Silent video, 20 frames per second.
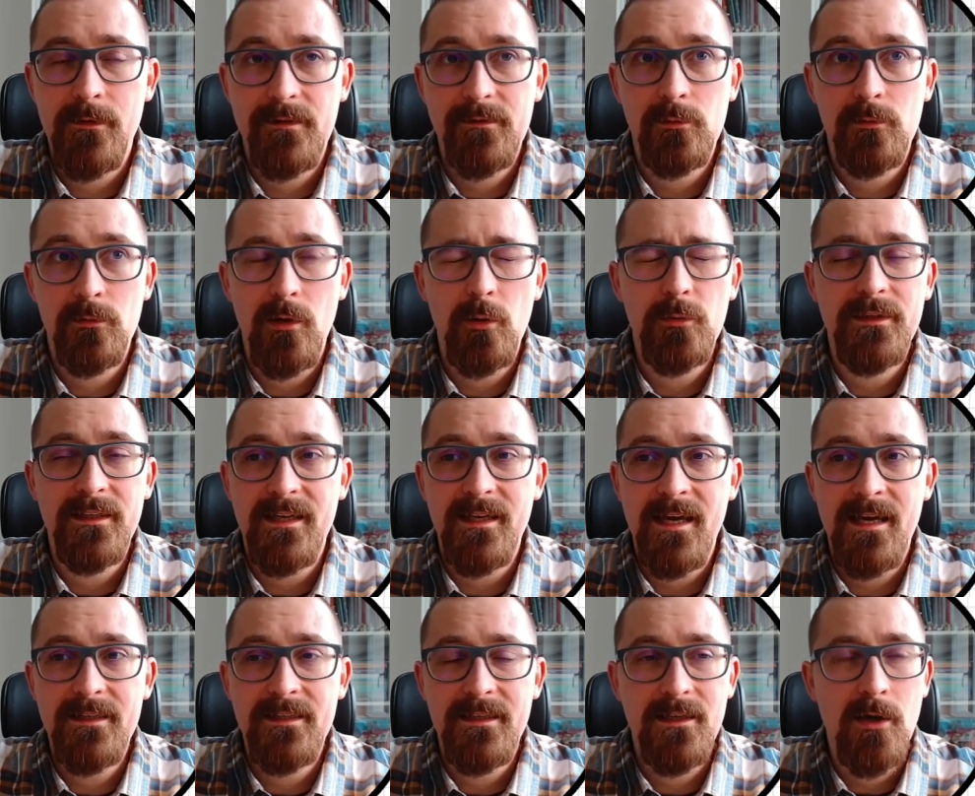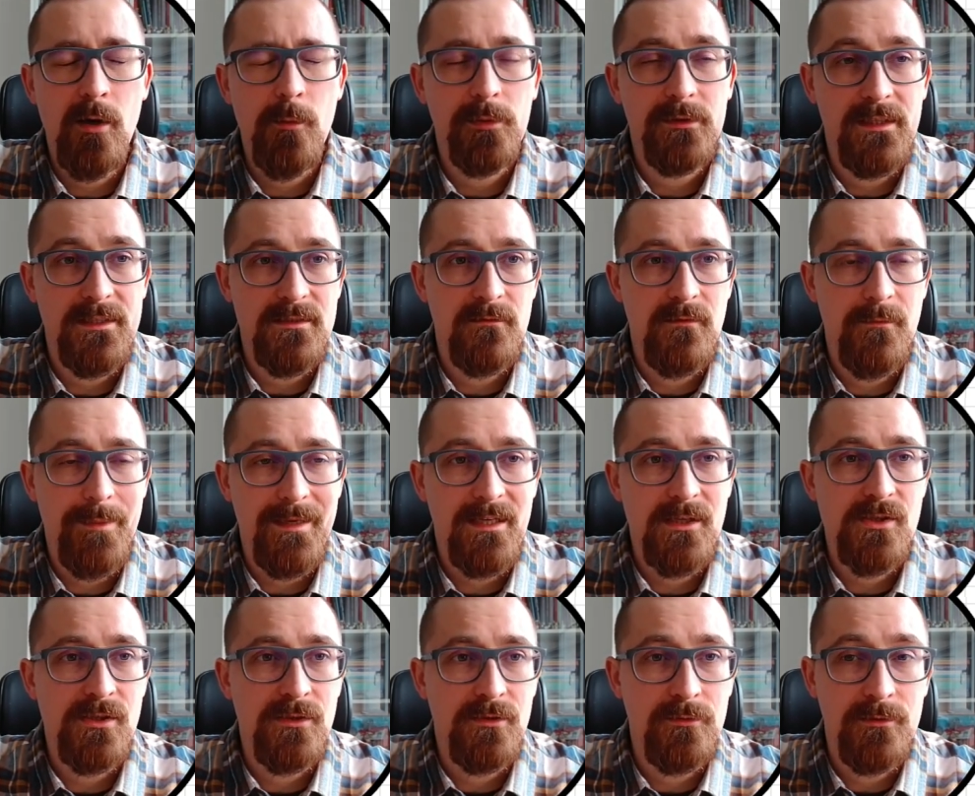loading any components of the
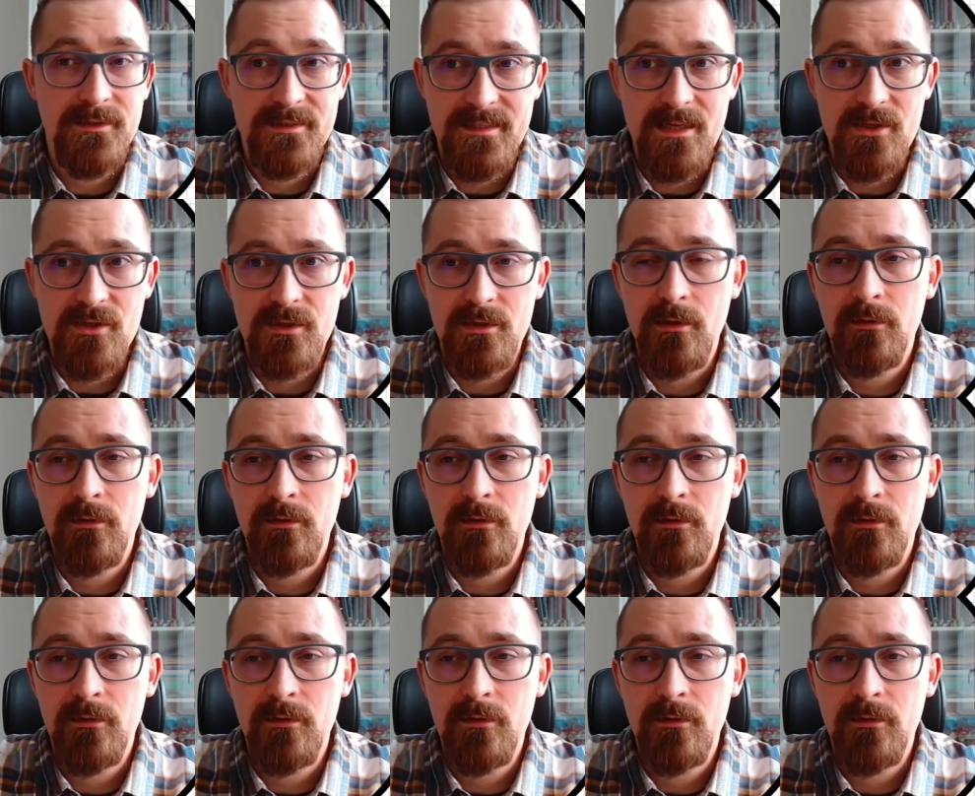package into the session.